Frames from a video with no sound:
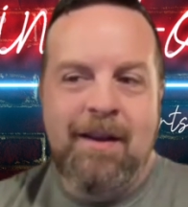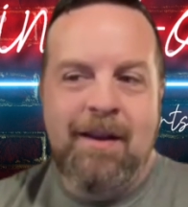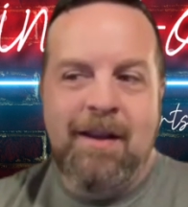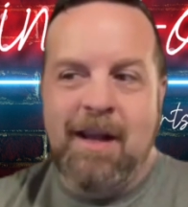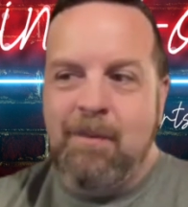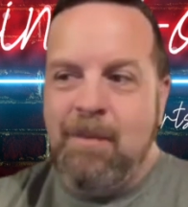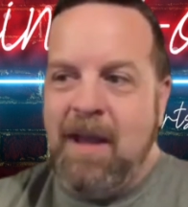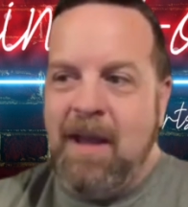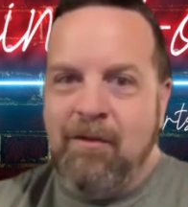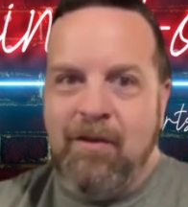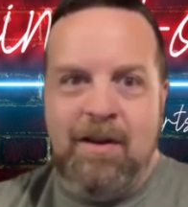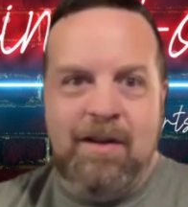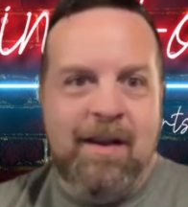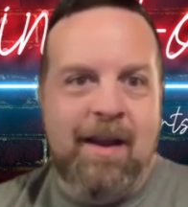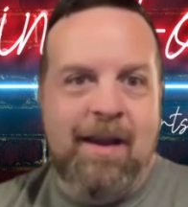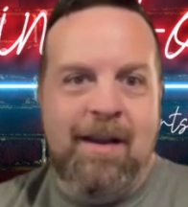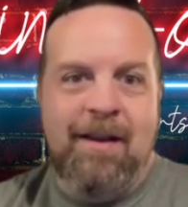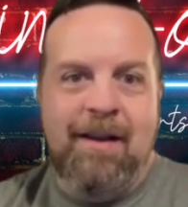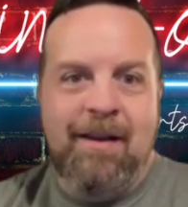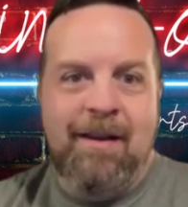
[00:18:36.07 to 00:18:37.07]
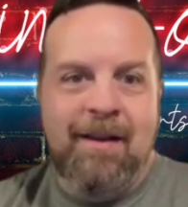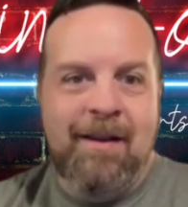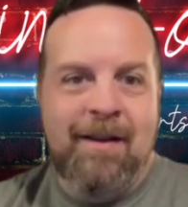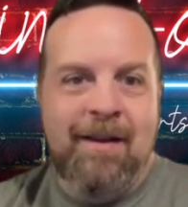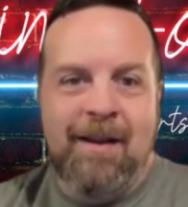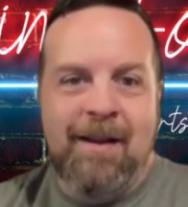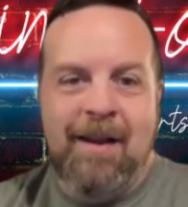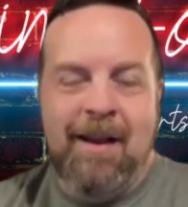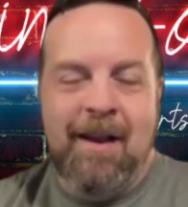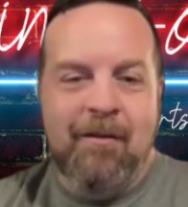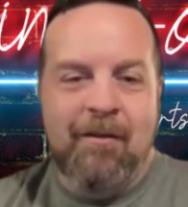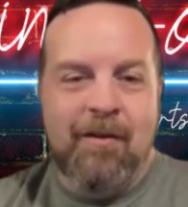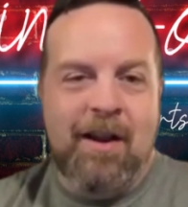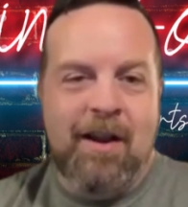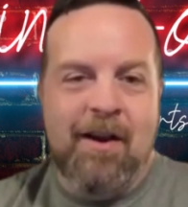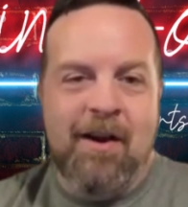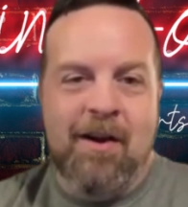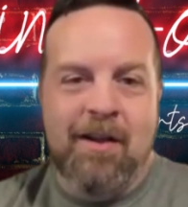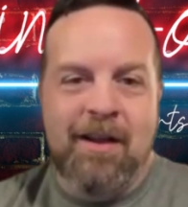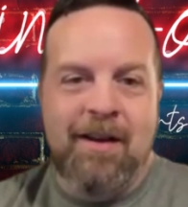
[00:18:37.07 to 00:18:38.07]
every day,
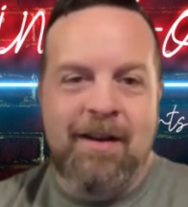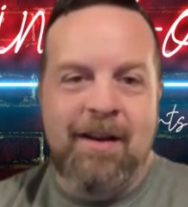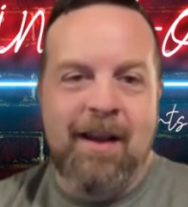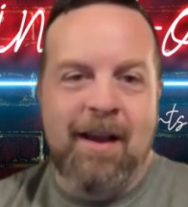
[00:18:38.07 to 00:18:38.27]
all in.